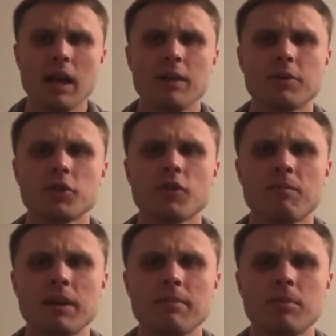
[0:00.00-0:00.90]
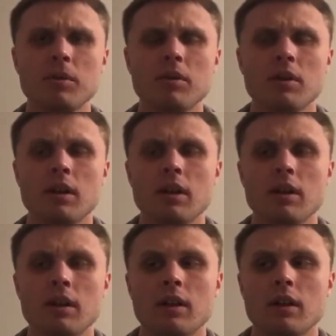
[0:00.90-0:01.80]
In terms of people
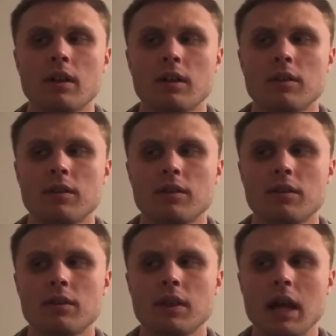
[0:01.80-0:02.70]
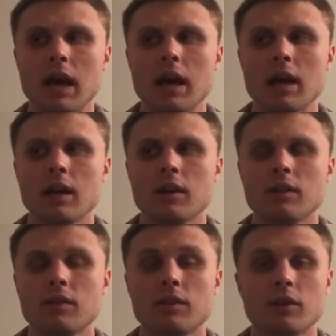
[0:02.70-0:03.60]
that
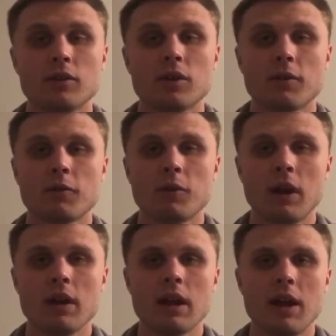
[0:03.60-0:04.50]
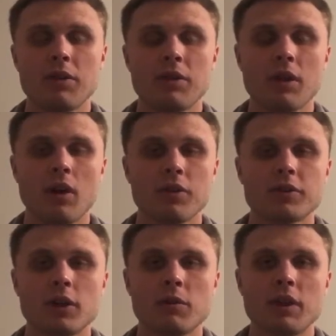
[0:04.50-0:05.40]
deserve credit, I'll
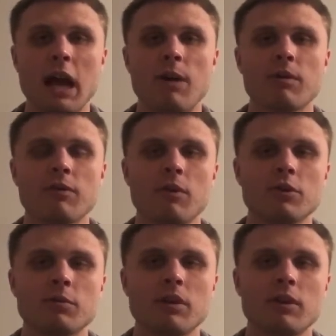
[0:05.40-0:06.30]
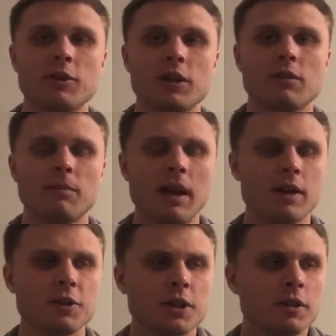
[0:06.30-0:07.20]
start with Howie Roseman, the general
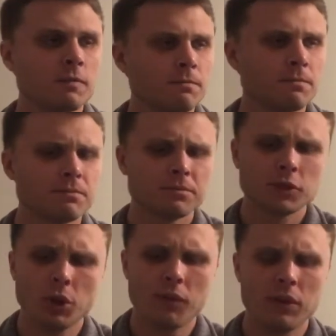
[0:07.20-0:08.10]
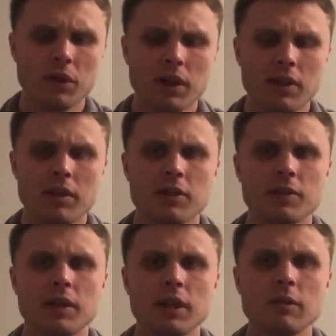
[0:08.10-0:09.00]
manager. So if you look at this
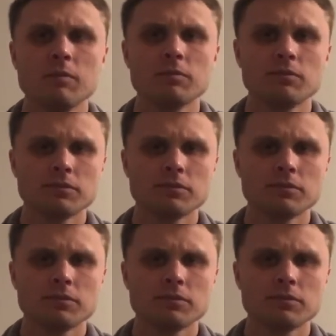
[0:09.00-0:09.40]
team,